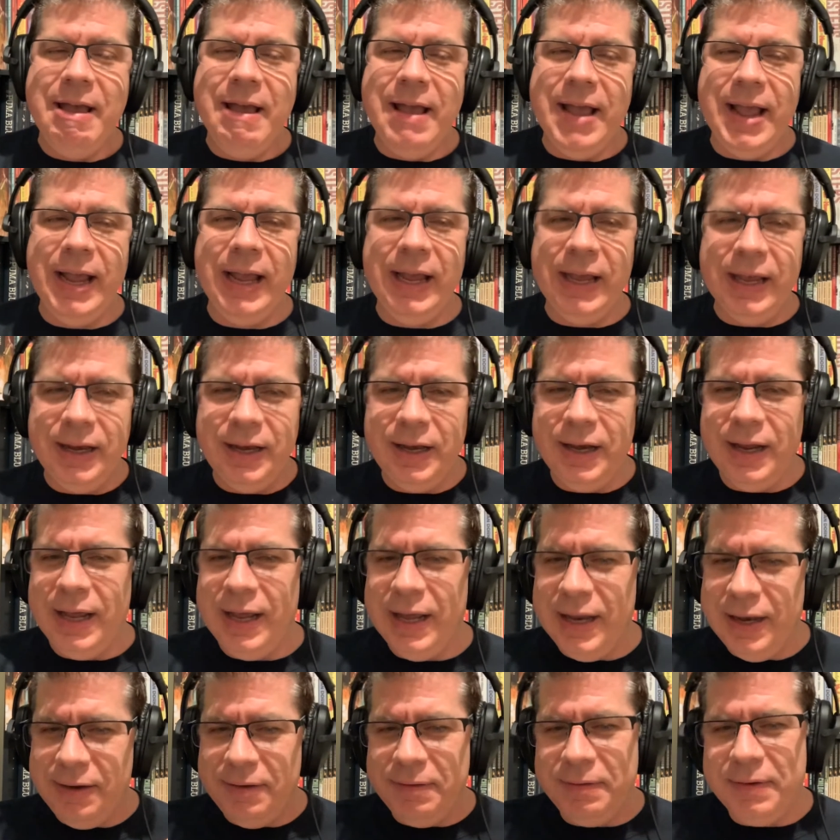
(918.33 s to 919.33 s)

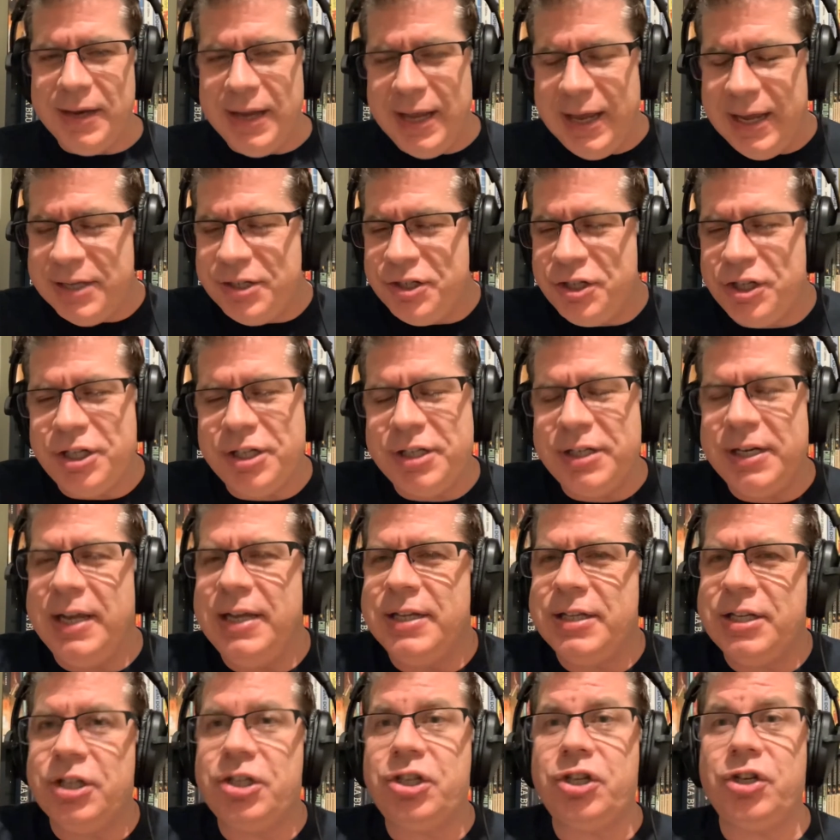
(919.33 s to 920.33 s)

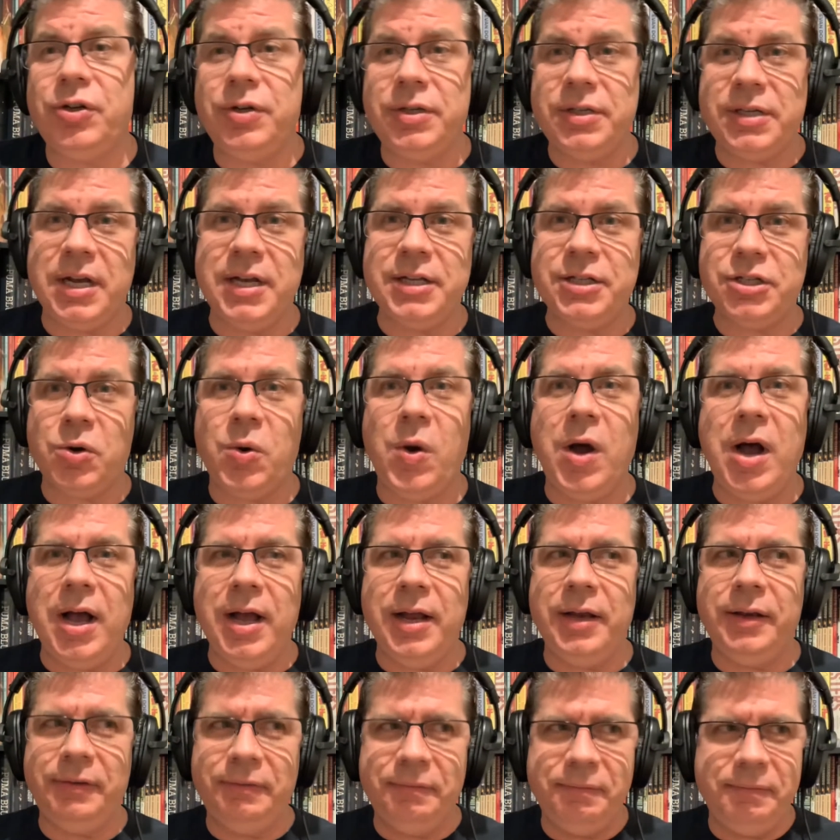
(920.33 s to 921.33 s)
it's a Suicide
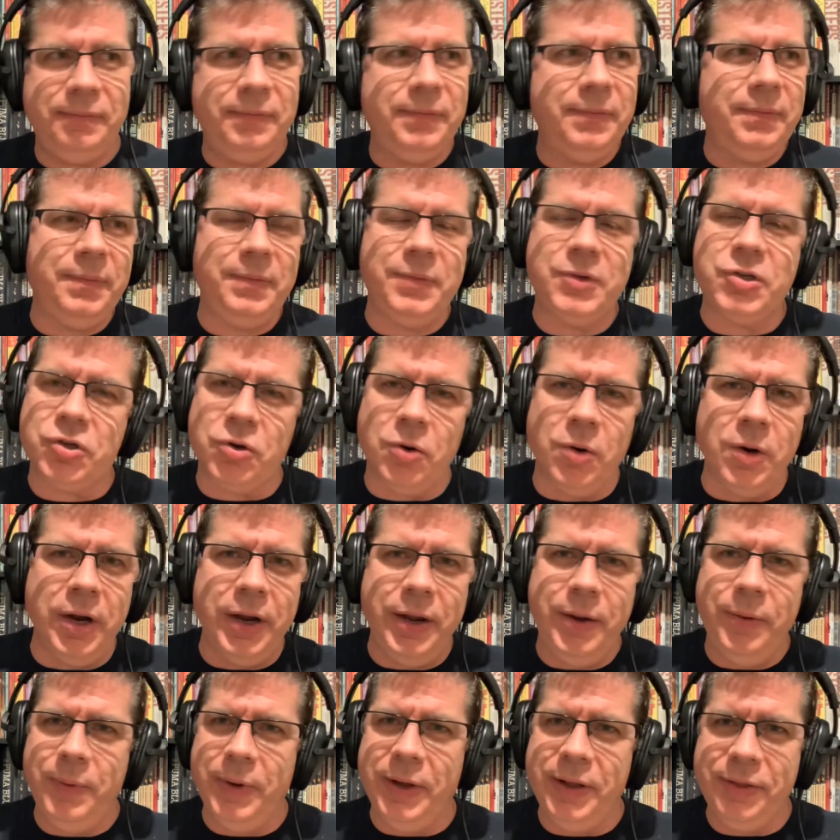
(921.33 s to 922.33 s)
Squad
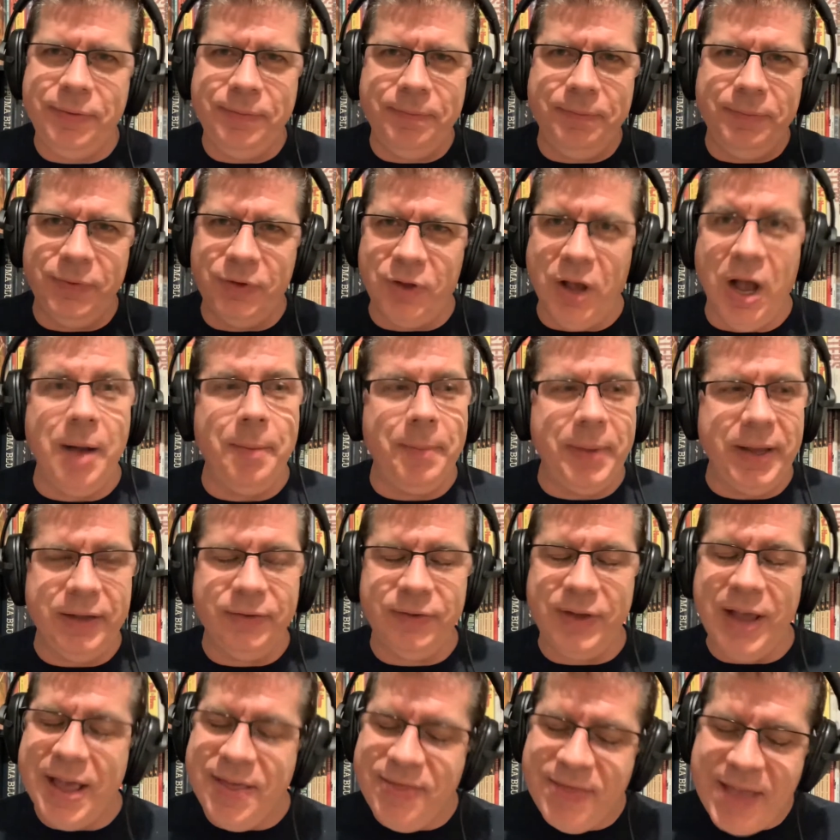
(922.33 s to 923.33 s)
story with
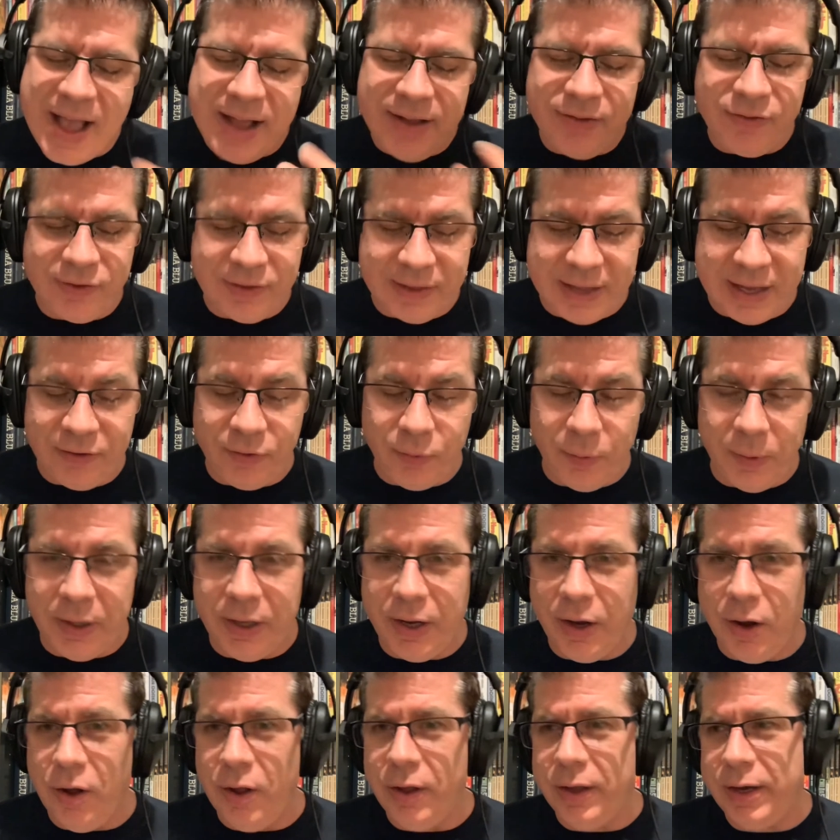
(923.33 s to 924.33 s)
zombies, and that's
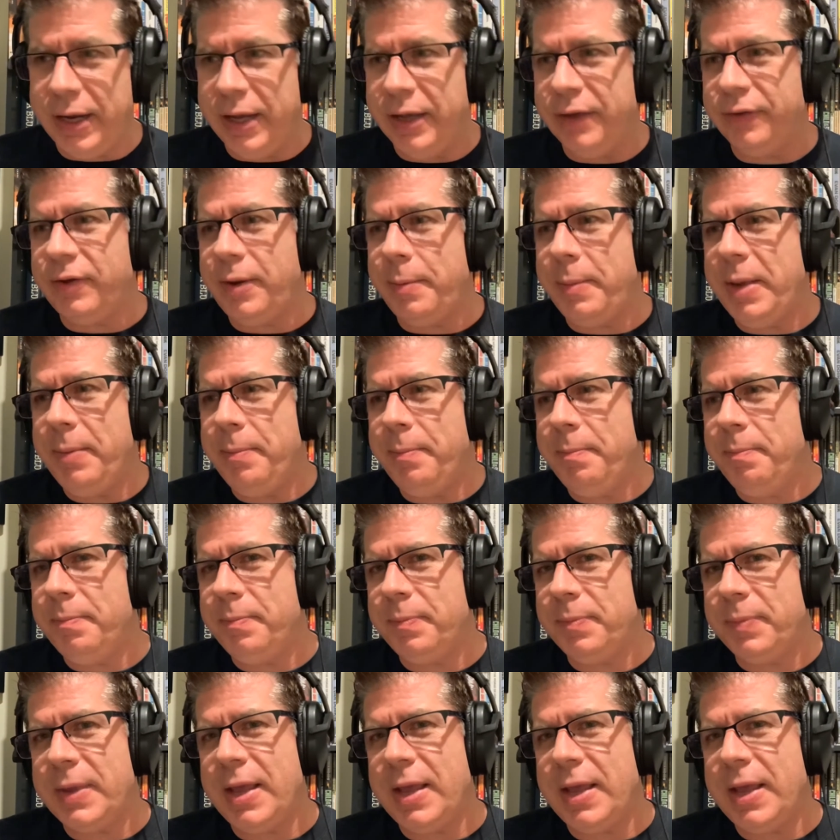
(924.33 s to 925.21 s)
really all it is. I mean,